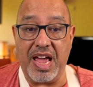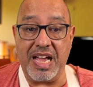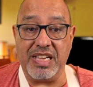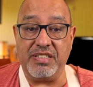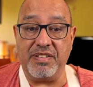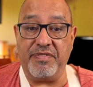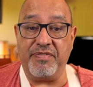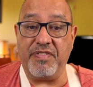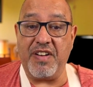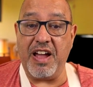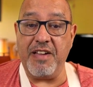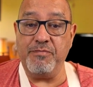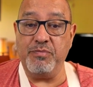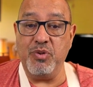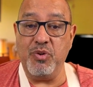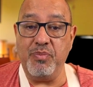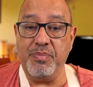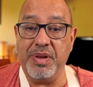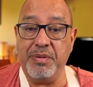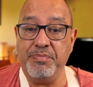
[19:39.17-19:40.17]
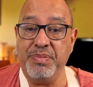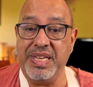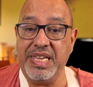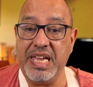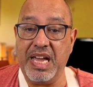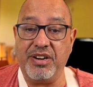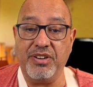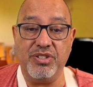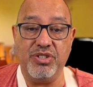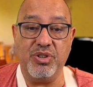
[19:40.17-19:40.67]
as a 5-movement
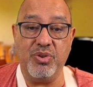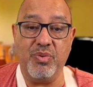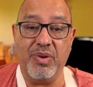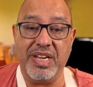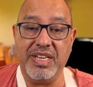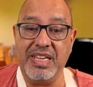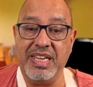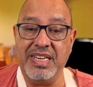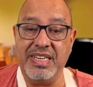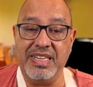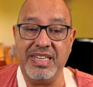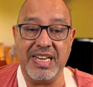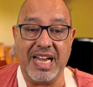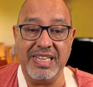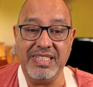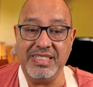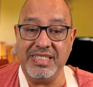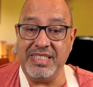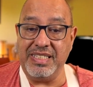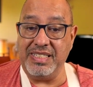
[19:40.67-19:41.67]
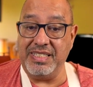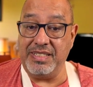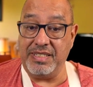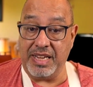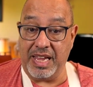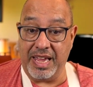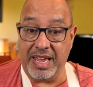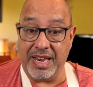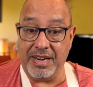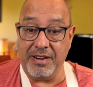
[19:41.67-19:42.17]
piano duet in
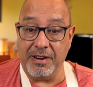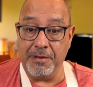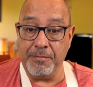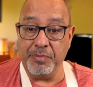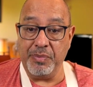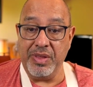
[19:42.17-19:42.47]
1910.